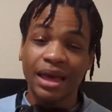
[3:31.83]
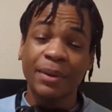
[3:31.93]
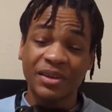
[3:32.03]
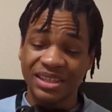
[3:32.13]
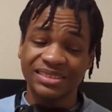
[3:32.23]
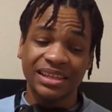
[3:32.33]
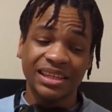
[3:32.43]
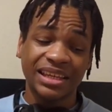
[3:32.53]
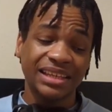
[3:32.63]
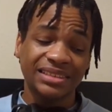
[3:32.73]
bad thing about
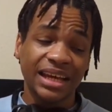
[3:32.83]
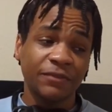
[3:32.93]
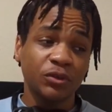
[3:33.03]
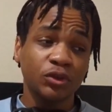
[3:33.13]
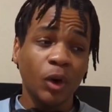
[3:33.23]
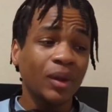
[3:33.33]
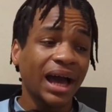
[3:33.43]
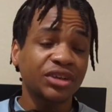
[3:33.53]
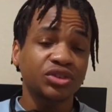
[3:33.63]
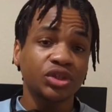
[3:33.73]
this technique is that if you
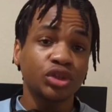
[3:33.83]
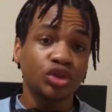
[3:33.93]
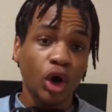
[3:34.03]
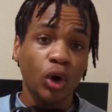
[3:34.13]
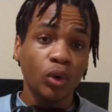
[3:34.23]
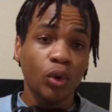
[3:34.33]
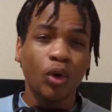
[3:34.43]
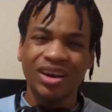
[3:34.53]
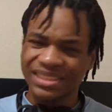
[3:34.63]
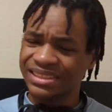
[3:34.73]
don't actually
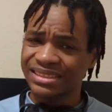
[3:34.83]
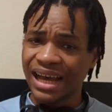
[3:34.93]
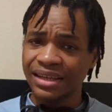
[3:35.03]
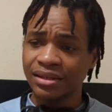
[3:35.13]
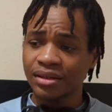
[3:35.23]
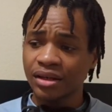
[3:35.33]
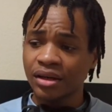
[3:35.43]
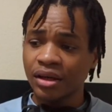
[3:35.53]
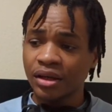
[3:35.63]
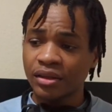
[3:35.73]
know or
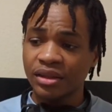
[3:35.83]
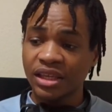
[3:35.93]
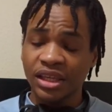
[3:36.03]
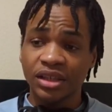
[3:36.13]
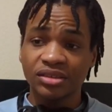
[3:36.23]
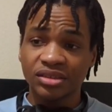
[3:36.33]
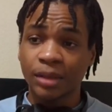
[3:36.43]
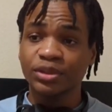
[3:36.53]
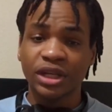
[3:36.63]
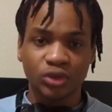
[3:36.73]
understand the
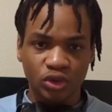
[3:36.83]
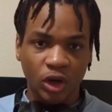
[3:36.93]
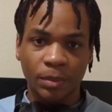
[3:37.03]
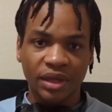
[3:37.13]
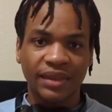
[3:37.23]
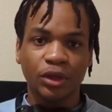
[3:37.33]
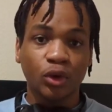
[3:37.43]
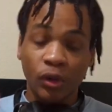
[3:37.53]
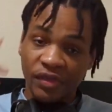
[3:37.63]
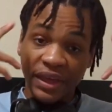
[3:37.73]
subject or topic
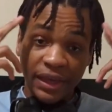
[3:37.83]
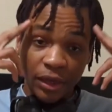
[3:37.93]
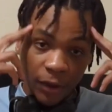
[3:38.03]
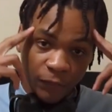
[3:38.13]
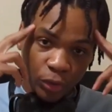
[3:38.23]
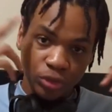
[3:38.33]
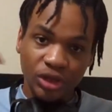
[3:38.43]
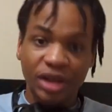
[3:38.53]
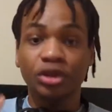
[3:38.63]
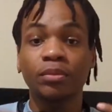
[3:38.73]
that you're thinking of
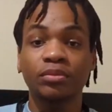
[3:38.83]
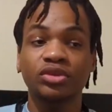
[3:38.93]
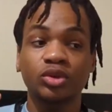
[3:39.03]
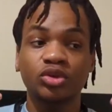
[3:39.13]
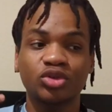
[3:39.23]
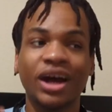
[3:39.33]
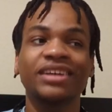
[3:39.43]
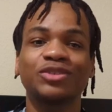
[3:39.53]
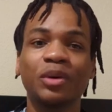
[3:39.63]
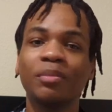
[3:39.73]
or
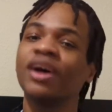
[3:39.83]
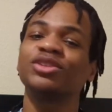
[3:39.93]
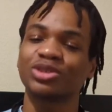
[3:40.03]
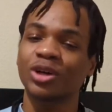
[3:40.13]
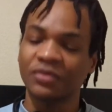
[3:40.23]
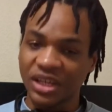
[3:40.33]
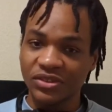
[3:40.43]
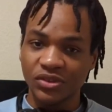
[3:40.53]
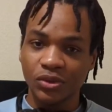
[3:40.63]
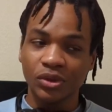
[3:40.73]
trying to immerse
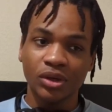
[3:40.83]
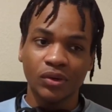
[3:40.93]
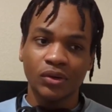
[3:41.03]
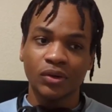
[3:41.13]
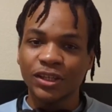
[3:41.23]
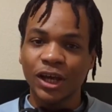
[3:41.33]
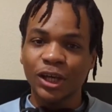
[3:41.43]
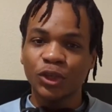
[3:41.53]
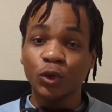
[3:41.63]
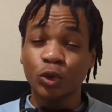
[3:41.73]
yourself into,
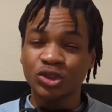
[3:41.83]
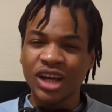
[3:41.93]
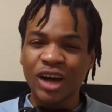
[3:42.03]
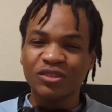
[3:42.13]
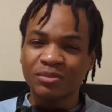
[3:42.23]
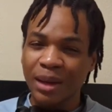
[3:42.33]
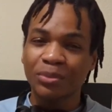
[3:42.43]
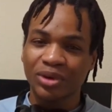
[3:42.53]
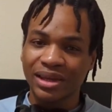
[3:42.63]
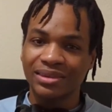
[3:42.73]
then you'll start
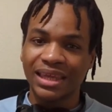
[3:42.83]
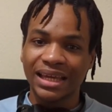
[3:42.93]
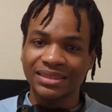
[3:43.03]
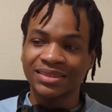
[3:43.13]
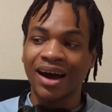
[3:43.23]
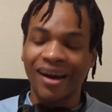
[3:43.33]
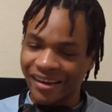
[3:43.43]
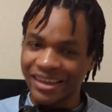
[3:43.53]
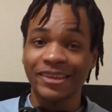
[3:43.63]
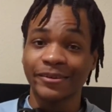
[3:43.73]
remembering things
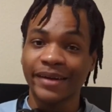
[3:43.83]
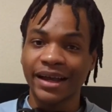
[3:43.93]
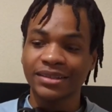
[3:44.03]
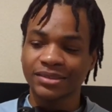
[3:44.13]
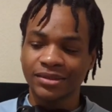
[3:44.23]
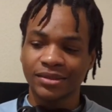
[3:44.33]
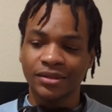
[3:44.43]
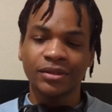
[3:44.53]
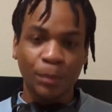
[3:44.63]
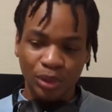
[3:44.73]
that are incorrect.
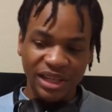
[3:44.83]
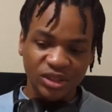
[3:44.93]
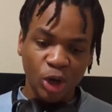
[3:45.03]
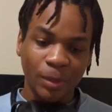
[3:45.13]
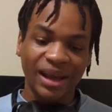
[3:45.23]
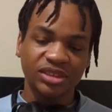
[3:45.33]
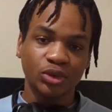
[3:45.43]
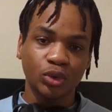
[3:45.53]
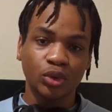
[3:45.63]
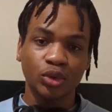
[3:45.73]
For example, let's go
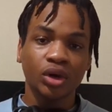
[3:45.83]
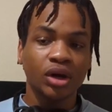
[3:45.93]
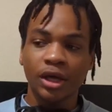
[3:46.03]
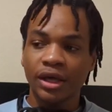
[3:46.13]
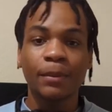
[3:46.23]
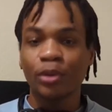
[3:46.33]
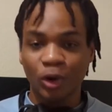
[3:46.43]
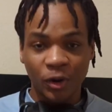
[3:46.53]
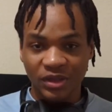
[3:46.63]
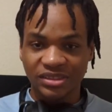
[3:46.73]
back to putting
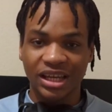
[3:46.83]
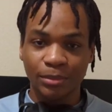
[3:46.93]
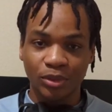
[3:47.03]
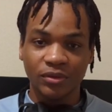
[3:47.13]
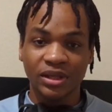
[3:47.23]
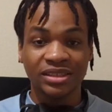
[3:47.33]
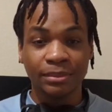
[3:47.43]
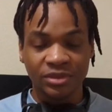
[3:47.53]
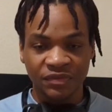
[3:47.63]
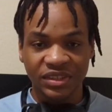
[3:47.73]
a book on the table
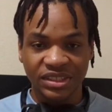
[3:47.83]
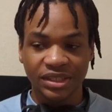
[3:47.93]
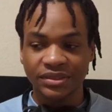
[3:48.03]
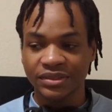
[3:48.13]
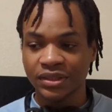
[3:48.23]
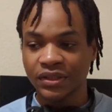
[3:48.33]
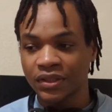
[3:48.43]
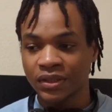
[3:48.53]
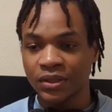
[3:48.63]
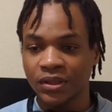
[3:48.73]
in terms of physics.
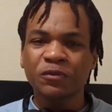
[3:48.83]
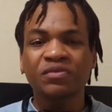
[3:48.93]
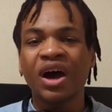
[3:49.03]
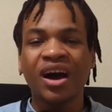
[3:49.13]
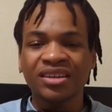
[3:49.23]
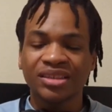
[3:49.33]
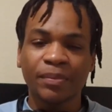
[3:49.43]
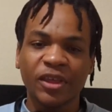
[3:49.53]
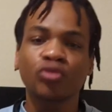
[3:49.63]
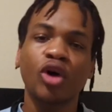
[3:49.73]
If you've
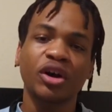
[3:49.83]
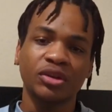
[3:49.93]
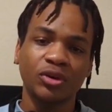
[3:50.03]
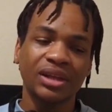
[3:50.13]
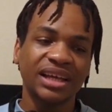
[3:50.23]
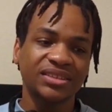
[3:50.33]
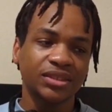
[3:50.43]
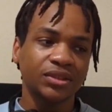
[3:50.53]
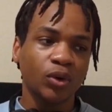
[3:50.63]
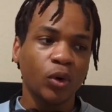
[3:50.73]
heard something wrong in your
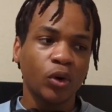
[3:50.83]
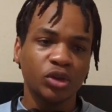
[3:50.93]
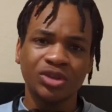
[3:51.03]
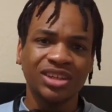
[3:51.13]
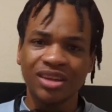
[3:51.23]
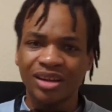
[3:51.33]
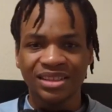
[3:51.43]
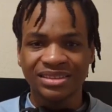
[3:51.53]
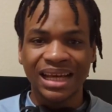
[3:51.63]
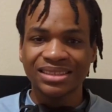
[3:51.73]
lesson or you
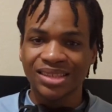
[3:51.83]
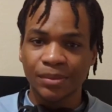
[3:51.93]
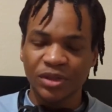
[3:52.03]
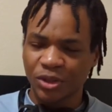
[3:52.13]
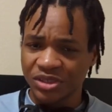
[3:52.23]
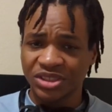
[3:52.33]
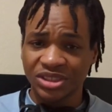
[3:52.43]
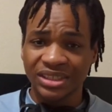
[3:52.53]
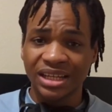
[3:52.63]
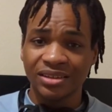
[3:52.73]
didn't understand something your
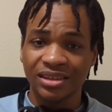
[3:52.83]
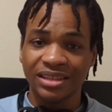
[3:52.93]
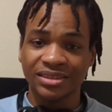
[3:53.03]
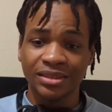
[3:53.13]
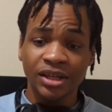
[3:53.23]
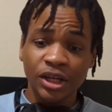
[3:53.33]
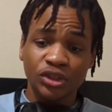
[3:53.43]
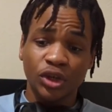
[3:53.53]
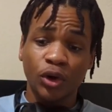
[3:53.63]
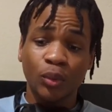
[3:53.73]
teacher said in the lesson,
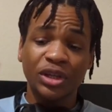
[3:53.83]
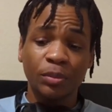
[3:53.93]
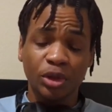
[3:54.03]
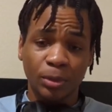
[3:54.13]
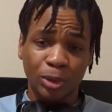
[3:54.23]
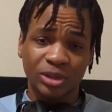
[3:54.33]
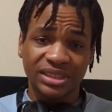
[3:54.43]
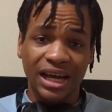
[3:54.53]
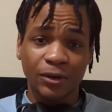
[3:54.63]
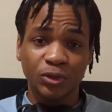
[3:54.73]
so when you put your
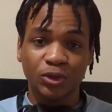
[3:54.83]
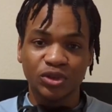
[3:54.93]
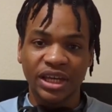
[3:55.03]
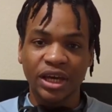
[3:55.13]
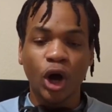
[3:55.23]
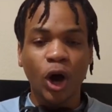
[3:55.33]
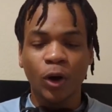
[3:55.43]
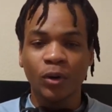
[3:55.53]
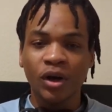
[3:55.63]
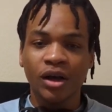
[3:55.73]
book down, you
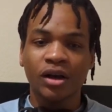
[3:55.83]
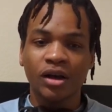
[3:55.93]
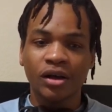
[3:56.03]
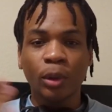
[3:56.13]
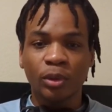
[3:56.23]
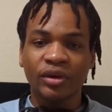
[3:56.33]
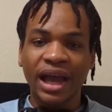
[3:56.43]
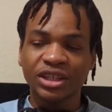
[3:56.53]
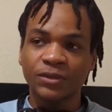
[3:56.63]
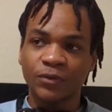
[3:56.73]
say, oh, there's a
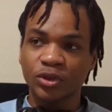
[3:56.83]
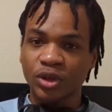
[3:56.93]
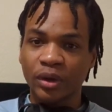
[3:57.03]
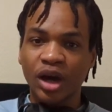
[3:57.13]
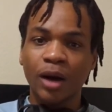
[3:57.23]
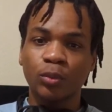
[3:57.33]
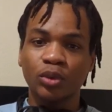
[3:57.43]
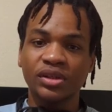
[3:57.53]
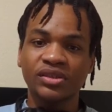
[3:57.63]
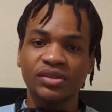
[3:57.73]
normal reaction force going
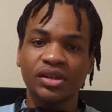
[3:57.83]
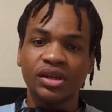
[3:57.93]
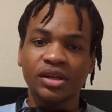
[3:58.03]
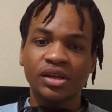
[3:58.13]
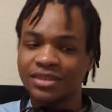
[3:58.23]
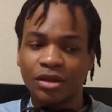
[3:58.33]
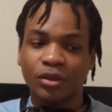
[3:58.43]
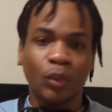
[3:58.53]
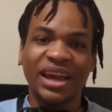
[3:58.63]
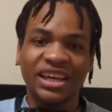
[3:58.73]
upwards
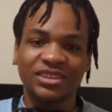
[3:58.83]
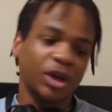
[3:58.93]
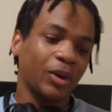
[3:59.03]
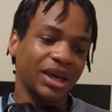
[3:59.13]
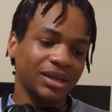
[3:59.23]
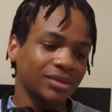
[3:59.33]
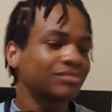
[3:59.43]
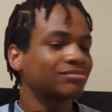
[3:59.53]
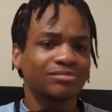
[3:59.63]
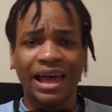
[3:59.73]
and the weight is
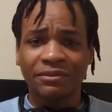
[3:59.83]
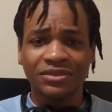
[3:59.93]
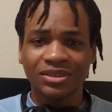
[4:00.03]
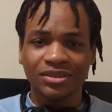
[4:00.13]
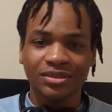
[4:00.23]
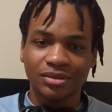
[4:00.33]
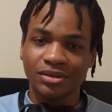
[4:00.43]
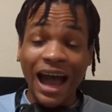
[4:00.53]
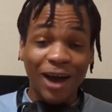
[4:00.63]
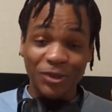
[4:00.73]
going to the left. I don't know